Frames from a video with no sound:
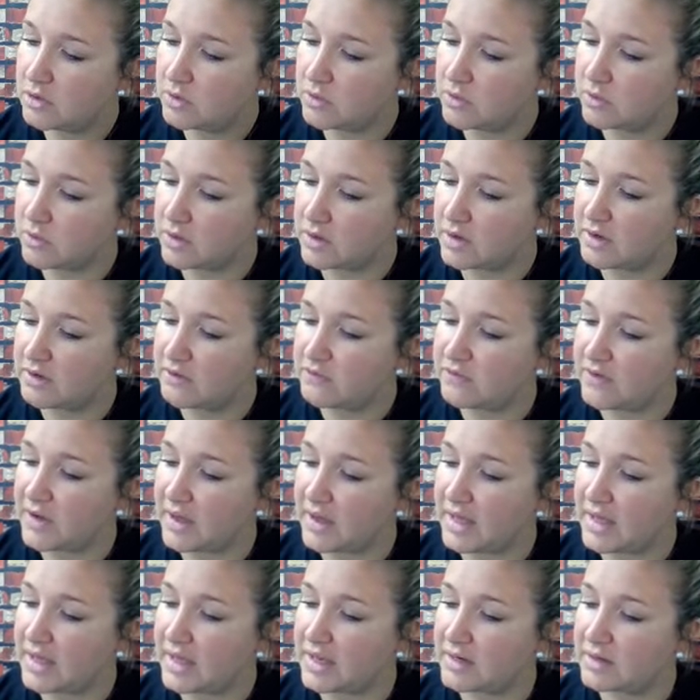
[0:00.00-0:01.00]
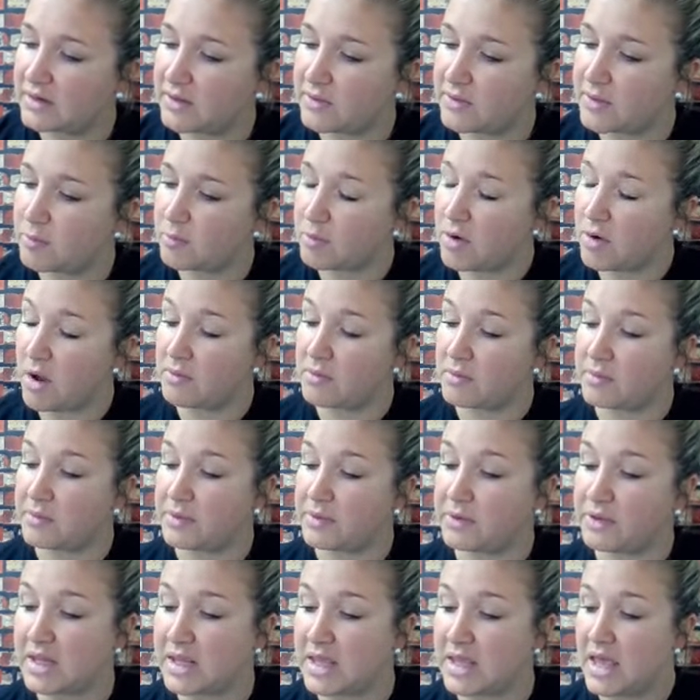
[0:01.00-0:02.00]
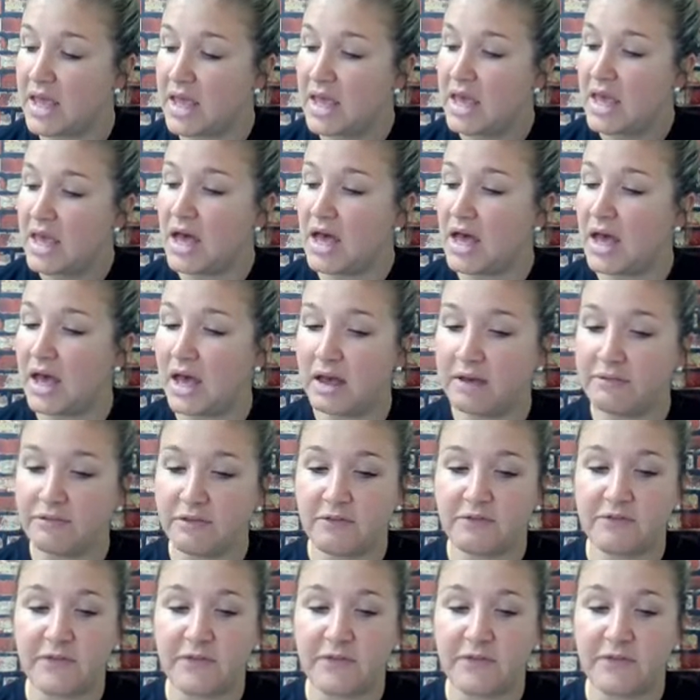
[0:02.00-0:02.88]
we're going to find the probability of